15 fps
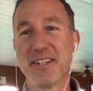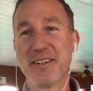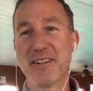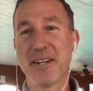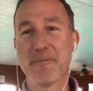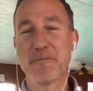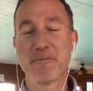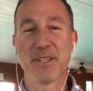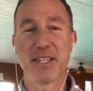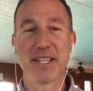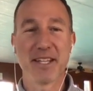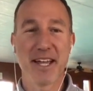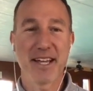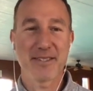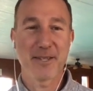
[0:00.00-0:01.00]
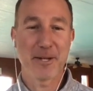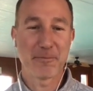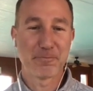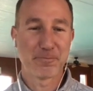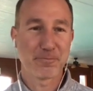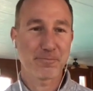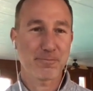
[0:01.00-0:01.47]
All right, and then last
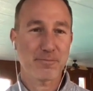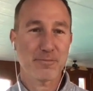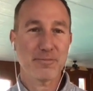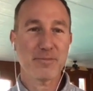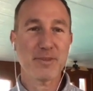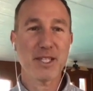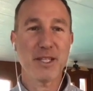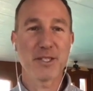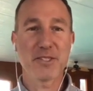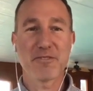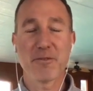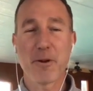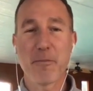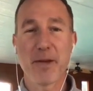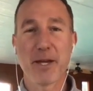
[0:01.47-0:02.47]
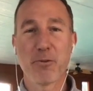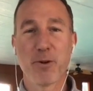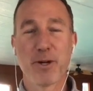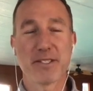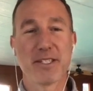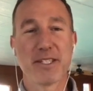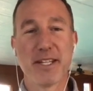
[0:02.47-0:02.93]
up, this is from my man
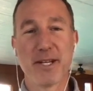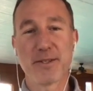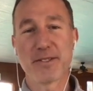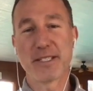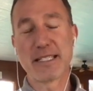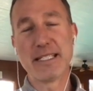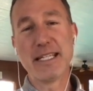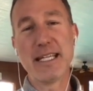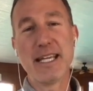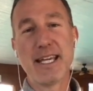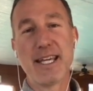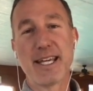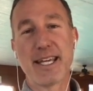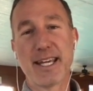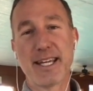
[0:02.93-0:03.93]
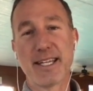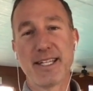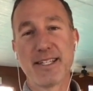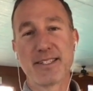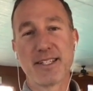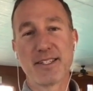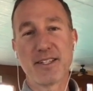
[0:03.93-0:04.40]
Weston Nelson, and
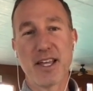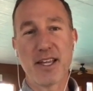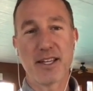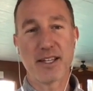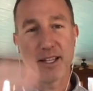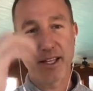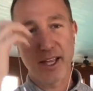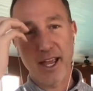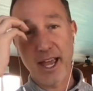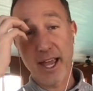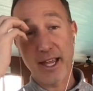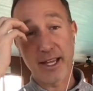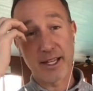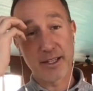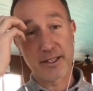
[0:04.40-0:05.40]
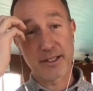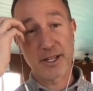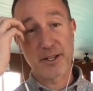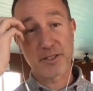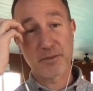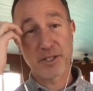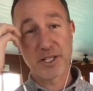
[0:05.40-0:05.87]
he says, "Hey,
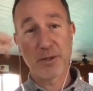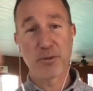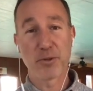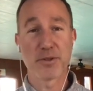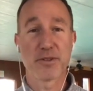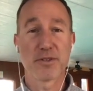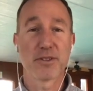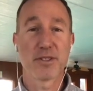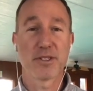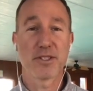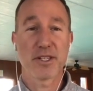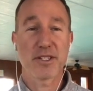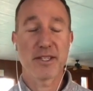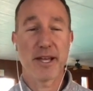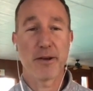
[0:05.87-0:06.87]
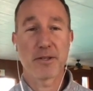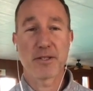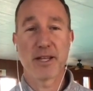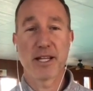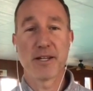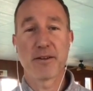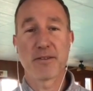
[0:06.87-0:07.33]
here's some keywords:
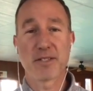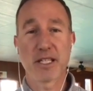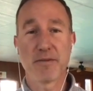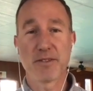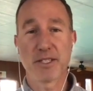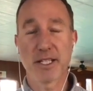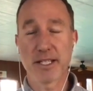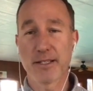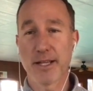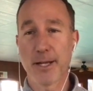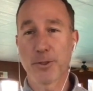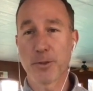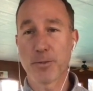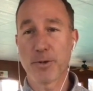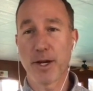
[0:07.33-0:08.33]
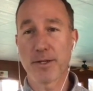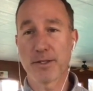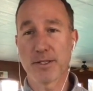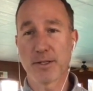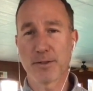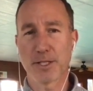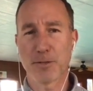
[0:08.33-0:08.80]
6,917
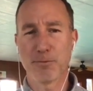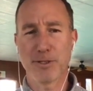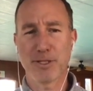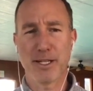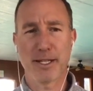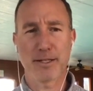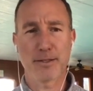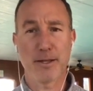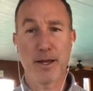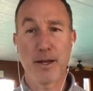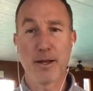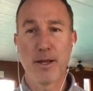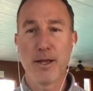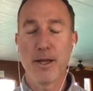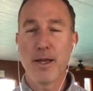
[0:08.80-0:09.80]
enterprises." And I was like, "What the heck is that?"